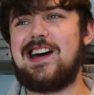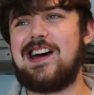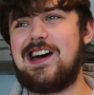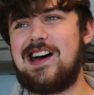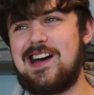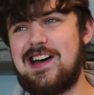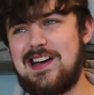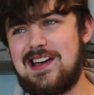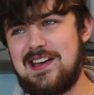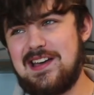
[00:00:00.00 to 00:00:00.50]

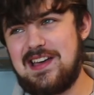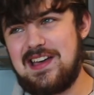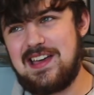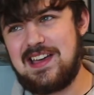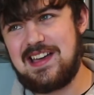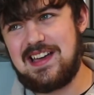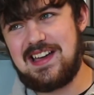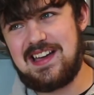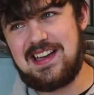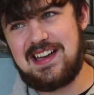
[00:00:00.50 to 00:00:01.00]

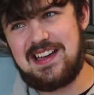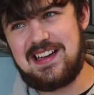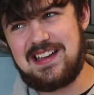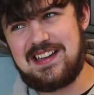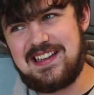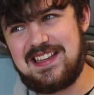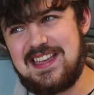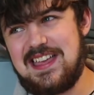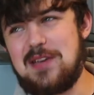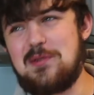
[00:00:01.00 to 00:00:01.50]

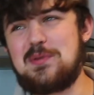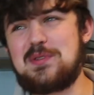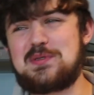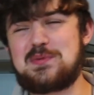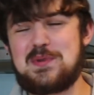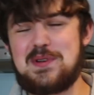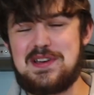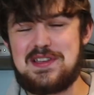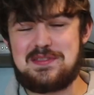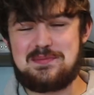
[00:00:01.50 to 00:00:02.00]
It was
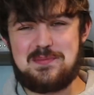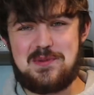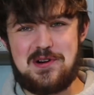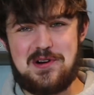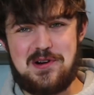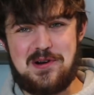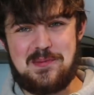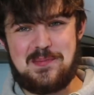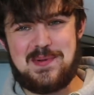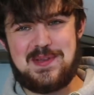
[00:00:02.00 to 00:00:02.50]
worth
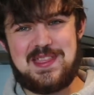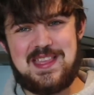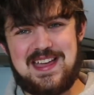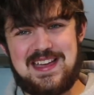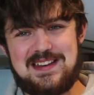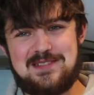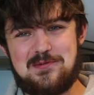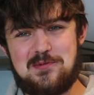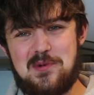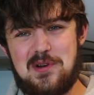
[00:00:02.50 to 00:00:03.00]
more, but
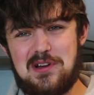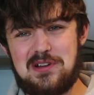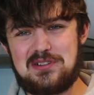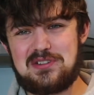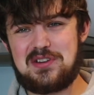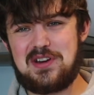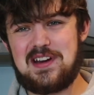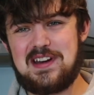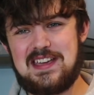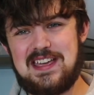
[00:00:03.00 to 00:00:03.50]
then while
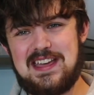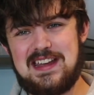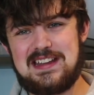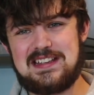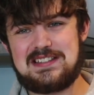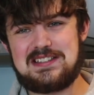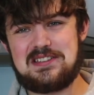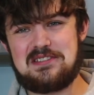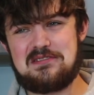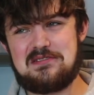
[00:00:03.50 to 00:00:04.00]
trying to get it
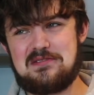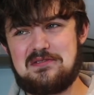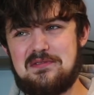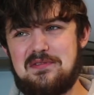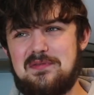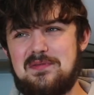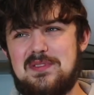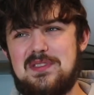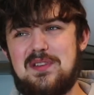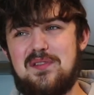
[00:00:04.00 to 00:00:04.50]
to
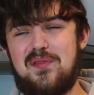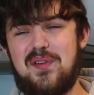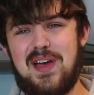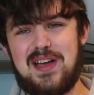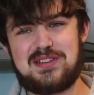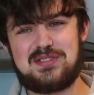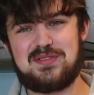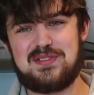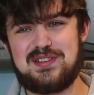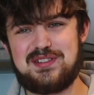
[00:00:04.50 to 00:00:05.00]

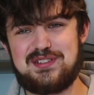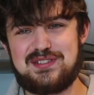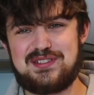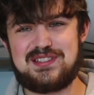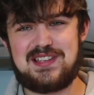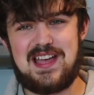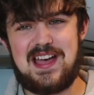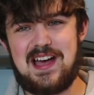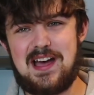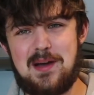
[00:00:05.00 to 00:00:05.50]
factory
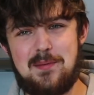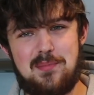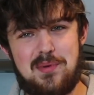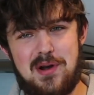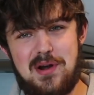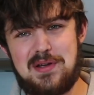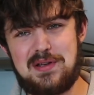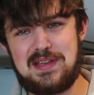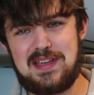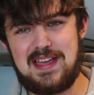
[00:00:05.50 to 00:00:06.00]
reset, I
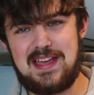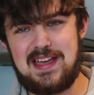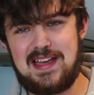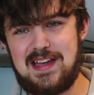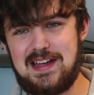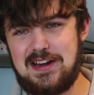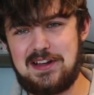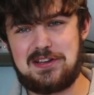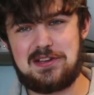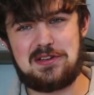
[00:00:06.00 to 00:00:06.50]
broke it
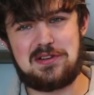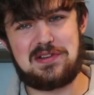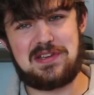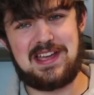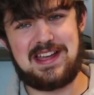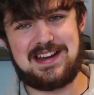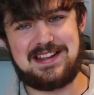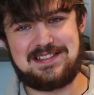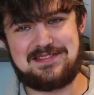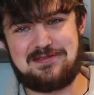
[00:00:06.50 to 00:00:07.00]
and I couldn't
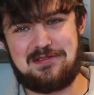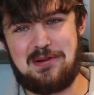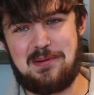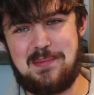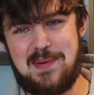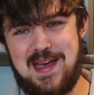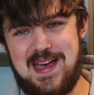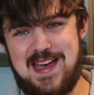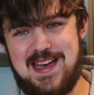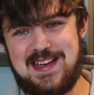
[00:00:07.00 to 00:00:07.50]
get it to
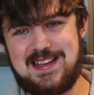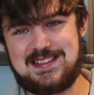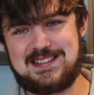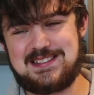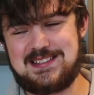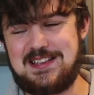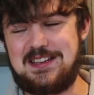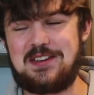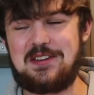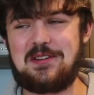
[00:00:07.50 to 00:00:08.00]
repair,
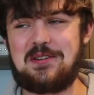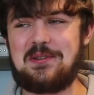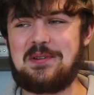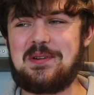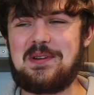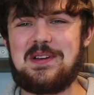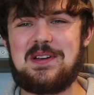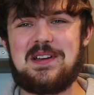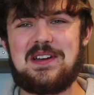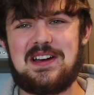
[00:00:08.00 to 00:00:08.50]
so
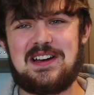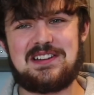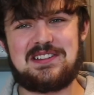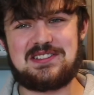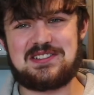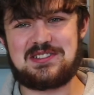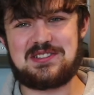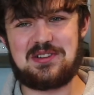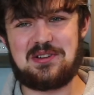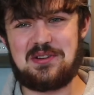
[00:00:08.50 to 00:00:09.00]
I
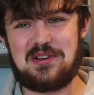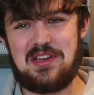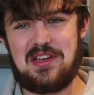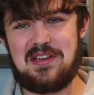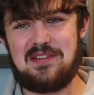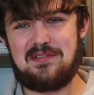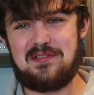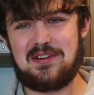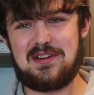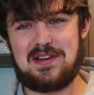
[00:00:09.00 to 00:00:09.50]
just sold
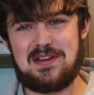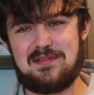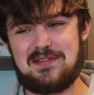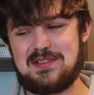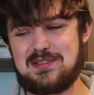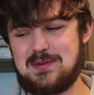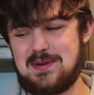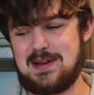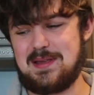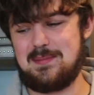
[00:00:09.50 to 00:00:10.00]
it for another
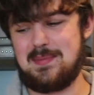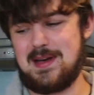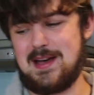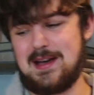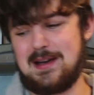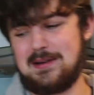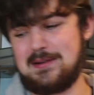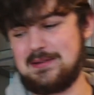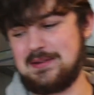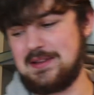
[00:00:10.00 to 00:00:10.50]

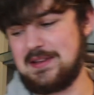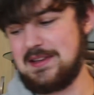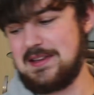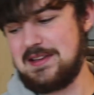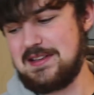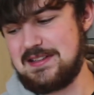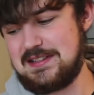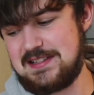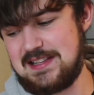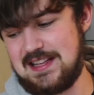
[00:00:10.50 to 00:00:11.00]
£20.
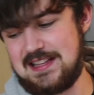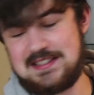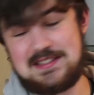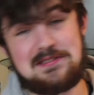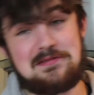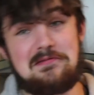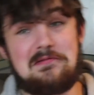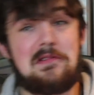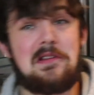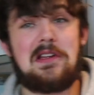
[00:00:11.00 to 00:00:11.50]
So that's
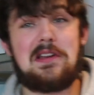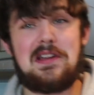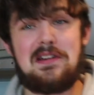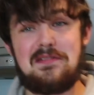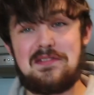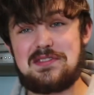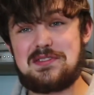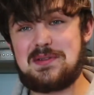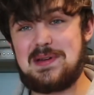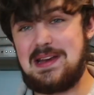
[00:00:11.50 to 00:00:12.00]

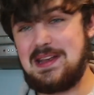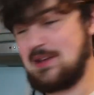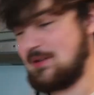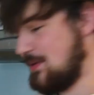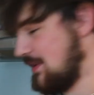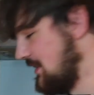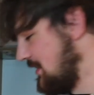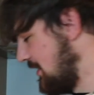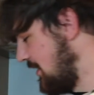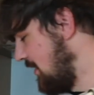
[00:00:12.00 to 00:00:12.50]
another 20
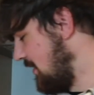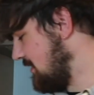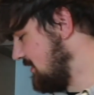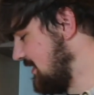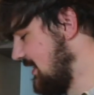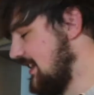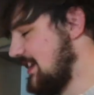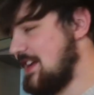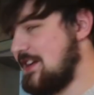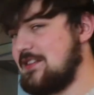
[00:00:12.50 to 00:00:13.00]
quid, can't
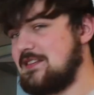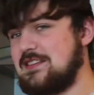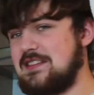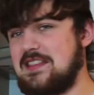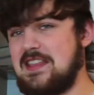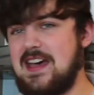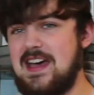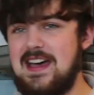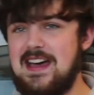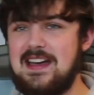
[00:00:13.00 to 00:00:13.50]
say no to
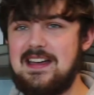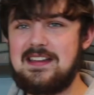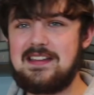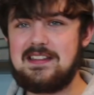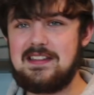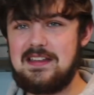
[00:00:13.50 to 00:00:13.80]
that.